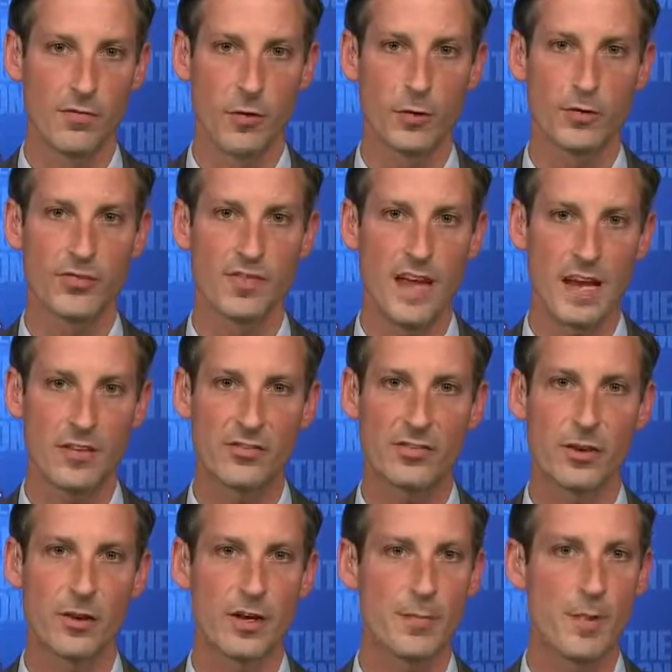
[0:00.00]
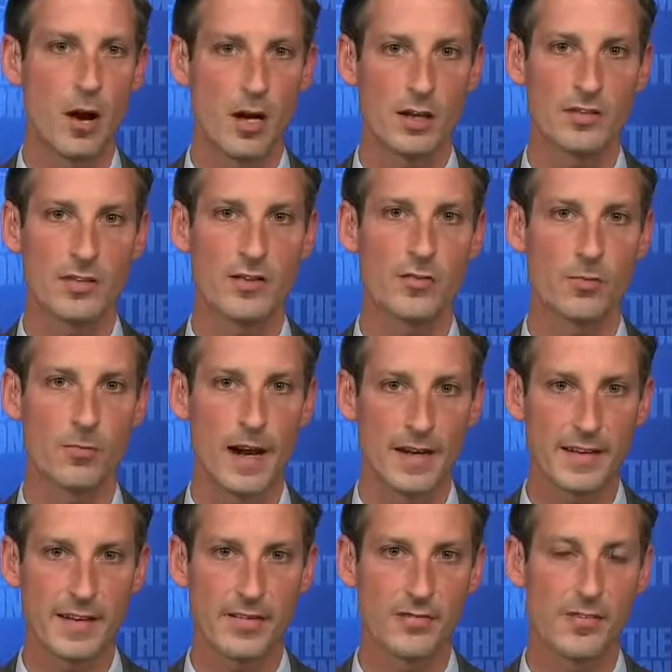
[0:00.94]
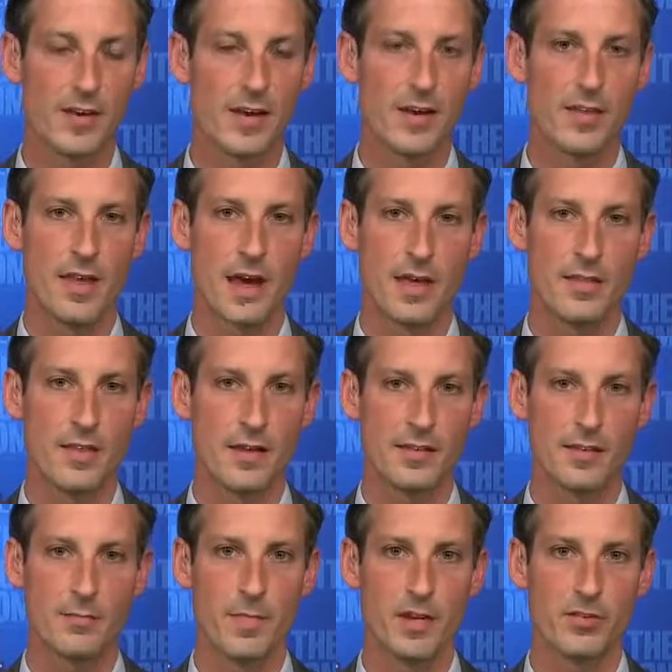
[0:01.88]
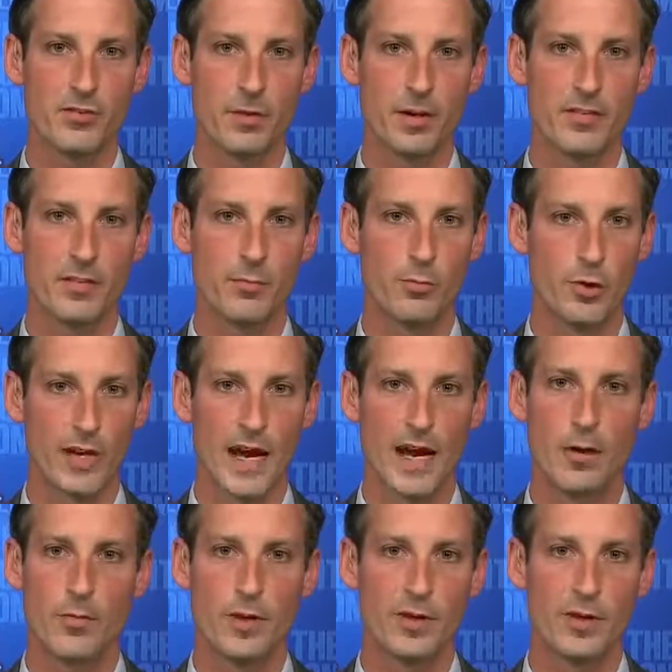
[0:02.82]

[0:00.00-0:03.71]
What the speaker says: first national security policy directive that this administration put out.